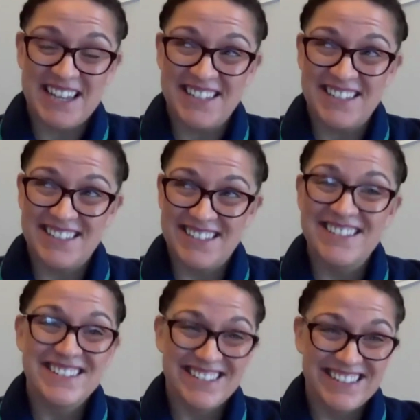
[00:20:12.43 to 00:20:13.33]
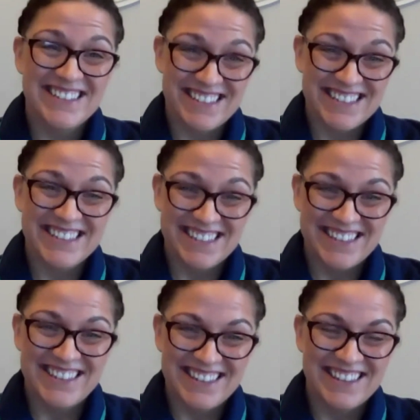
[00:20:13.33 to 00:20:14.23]
I'm sure you had other stuff to
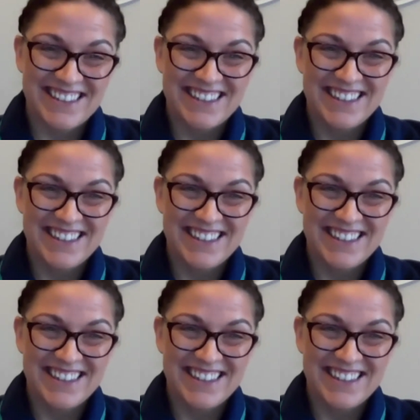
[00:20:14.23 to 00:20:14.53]
do as